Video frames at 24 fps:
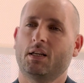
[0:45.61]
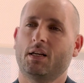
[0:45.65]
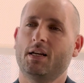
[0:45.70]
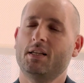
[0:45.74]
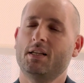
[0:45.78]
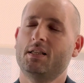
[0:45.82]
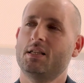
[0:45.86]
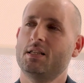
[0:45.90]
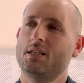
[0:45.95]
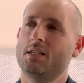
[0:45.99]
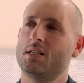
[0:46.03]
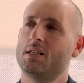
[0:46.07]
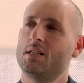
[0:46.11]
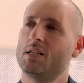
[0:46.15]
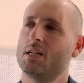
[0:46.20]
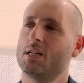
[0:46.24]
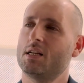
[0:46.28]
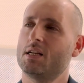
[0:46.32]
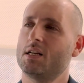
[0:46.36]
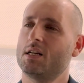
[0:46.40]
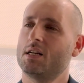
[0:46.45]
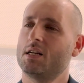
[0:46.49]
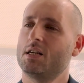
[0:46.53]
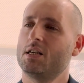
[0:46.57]
it is
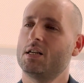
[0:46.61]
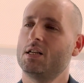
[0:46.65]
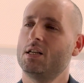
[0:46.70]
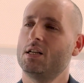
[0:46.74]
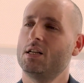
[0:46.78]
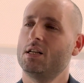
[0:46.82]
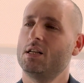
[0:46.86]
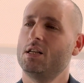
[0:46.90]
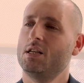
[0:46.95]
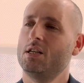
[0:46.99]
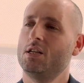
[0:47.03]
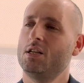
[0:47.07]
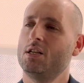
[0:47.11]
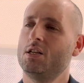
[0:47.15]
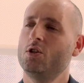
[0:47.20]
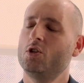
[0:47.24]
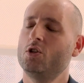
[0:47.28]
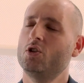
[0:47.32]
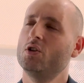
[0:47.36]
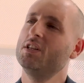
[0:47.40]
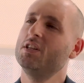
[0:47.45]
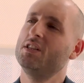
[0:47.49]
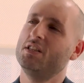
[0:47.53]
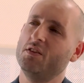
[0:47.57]

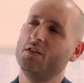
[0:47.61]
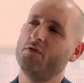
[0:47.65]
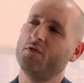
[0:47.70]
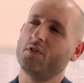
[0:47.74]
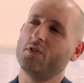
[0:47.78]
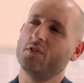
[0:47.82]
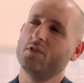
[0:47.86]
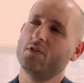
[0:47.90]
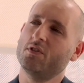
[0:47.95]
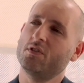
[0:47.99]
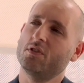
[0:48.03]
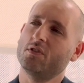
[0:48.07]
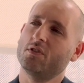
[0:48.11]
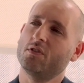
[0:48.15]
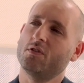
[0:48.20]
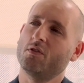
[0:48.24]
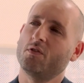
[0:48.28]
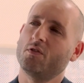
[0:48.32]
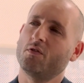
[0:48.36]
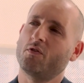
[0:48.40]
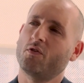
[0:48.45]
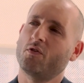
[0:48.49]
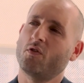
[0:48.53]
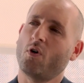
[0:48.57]
usually different
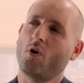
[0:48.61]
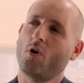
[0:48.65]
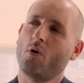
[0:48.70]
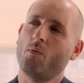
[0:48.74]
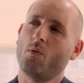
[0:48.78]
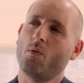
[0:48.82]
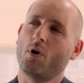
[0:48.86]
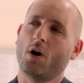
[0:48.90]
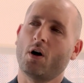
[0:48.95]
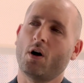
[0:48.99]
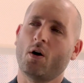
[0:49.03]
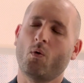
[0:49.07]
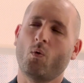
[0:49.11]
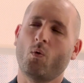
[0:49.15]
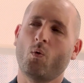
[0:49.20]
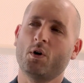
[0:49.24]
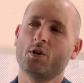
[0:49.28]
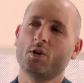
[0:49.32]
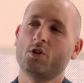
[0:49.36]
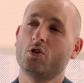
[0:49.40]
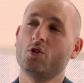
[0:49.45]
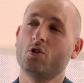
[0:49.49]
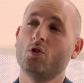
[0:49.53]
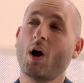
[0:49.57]
from
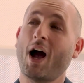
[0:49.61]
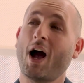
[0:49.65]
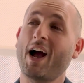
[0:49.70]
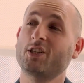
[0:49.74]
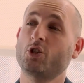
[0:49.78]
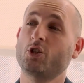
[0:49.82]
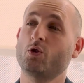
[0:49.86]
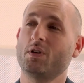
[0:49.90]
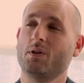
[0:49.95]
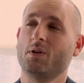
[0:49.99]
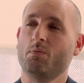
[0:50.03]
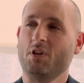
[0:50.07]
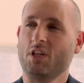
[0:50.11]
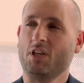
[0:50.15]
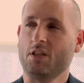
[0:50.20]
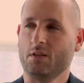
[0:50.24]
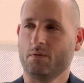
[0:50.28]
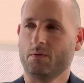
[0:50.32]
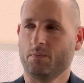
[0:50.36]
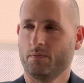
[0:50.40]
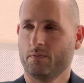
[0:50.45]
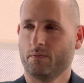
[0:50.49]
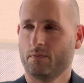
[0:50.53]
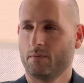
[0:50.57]
what you actually mean.
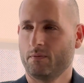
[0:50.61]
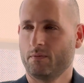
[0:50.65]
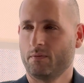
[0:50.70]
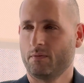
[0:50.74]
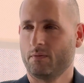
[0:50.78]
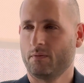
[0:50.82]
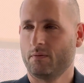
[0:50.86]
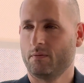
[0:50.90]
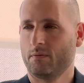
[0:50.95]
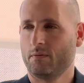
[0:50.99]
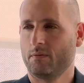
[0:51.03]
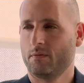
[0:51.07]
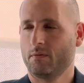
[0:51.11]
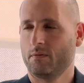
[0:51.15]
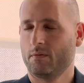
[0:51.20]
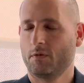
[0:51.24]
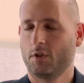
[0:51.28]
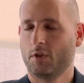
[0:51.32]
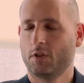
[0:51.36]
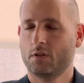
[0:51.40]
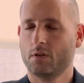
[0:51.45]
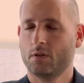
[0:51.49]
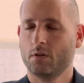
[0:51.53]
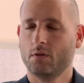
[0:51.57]

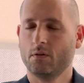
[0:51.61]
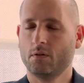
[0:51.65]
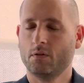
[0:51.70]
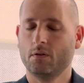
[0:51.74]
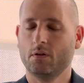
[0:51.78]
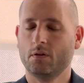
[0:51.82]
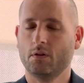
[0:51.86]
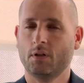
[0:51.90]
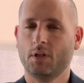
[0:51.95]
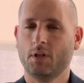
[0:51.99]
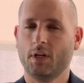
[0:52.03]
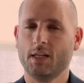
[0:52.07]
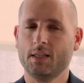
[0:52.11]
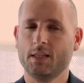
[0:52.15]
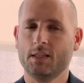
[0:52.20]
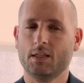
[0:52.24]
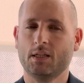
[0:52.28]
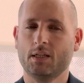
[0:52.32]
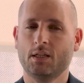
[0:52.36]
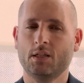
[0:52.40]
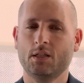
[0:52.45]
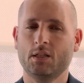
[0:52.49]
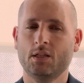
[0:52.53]
So that